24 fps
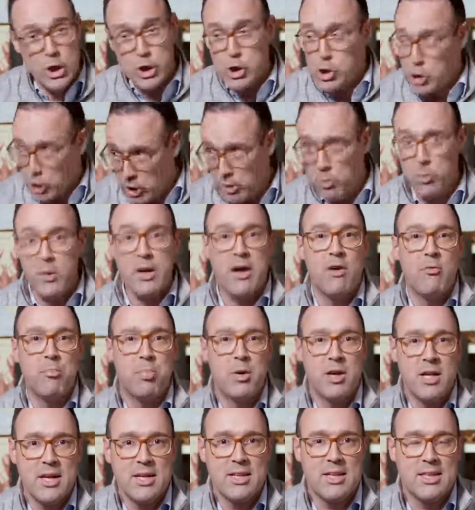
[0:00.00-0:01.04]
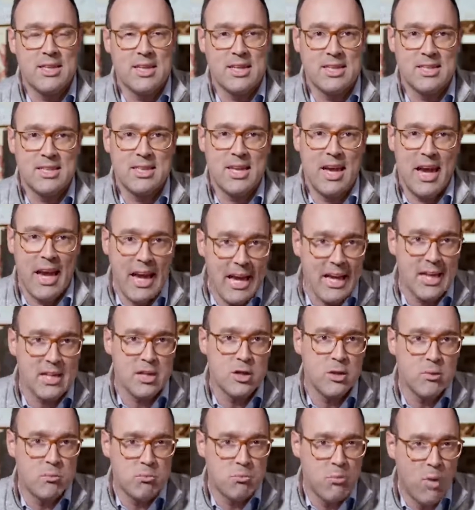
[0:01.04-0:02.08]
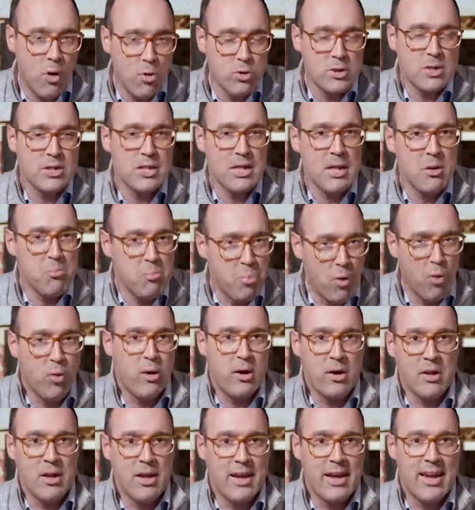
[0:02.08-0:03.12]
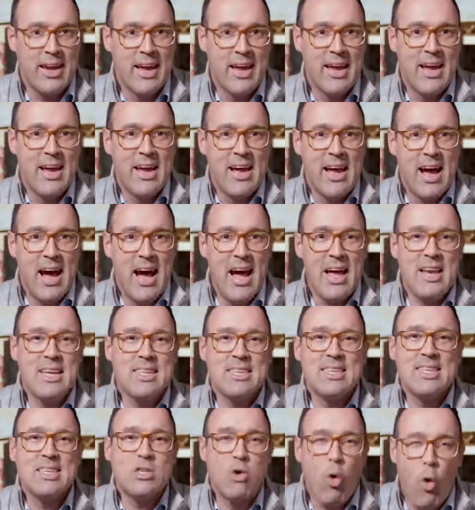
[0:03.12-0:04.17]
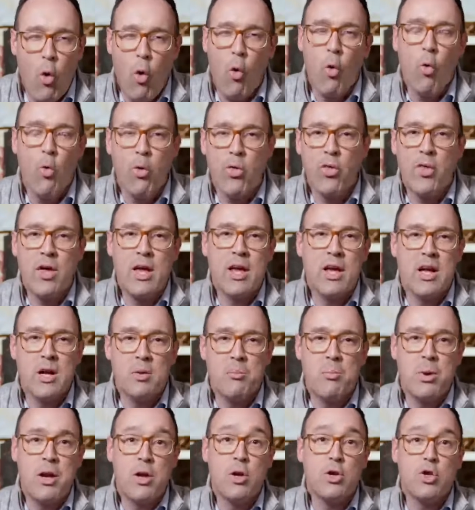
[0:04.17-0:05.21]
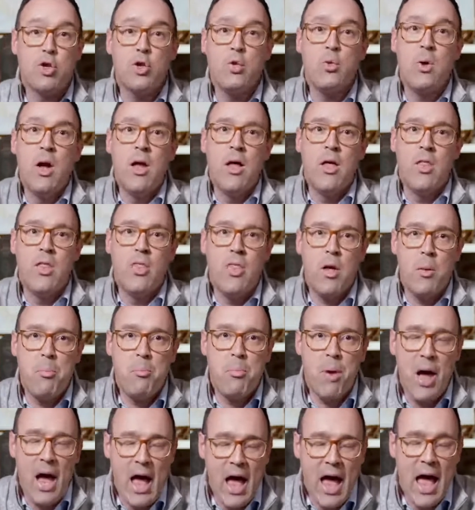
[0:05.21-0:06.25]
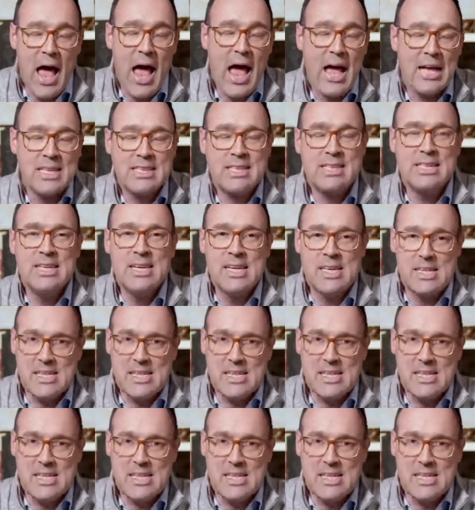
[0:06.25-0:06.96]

Should we have predicted this? And most importantly, how does this whole thing compare to the past